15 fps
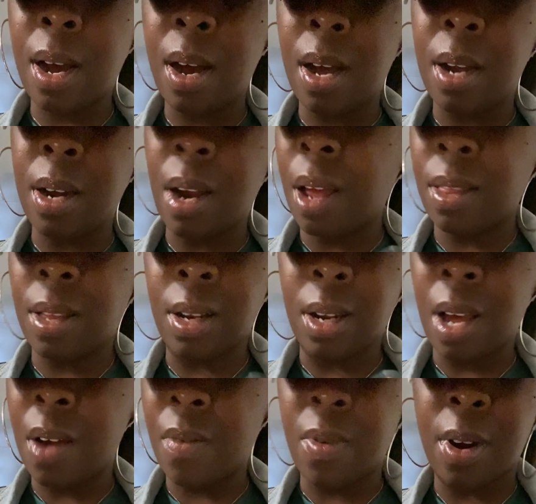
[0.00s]
another
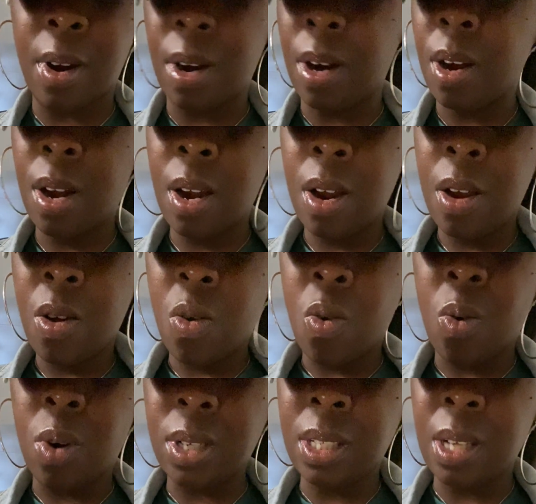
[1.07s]
lover
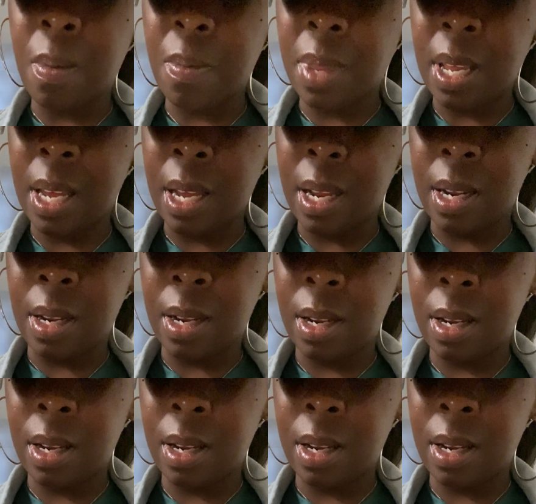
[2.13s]
or something